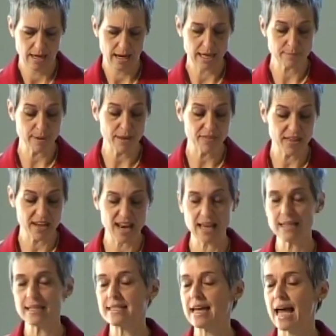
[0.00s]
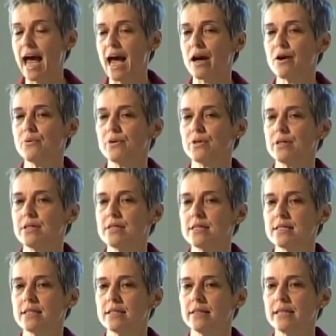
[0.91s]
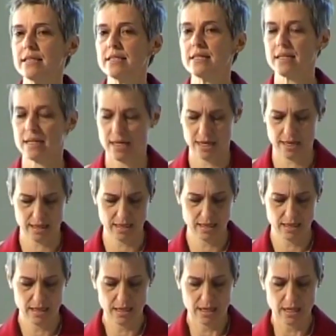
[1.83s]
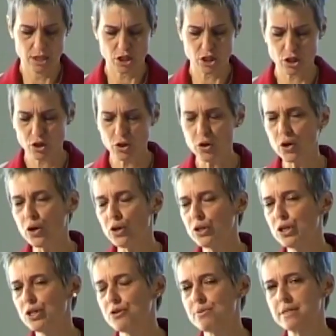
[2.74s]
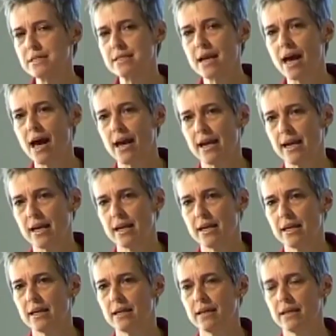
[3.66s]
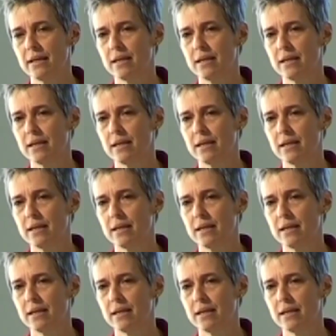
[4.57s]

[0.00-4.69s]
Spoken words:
I spent the next hours listening to the girl who was 9